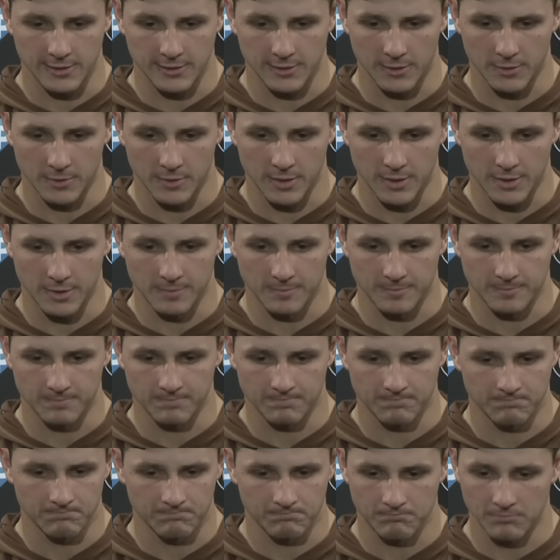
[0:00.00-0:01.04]
So um,
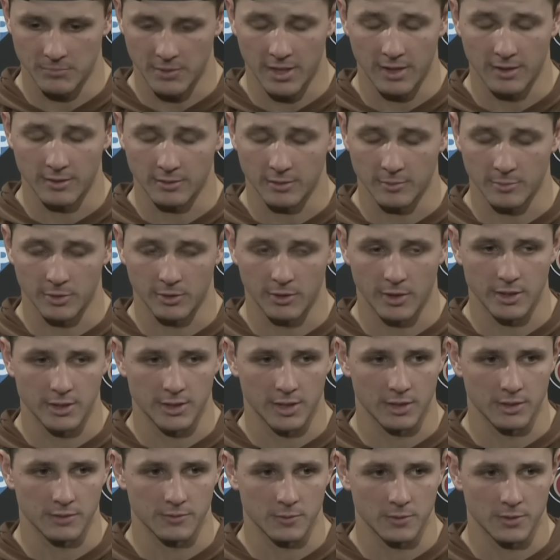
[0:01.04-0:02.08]
yeah, gonna be a great
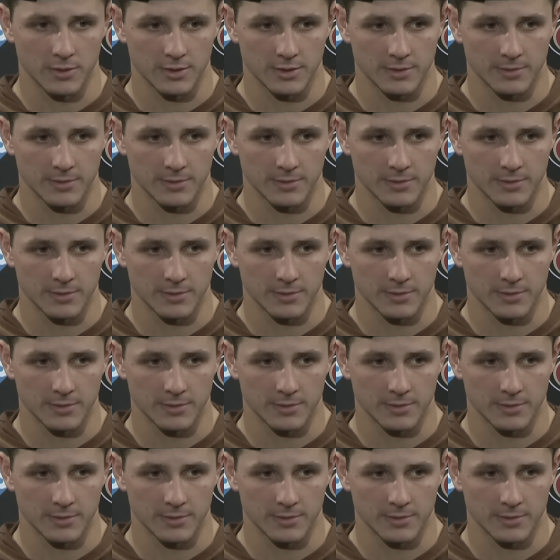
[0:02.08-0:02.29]
challenge for us.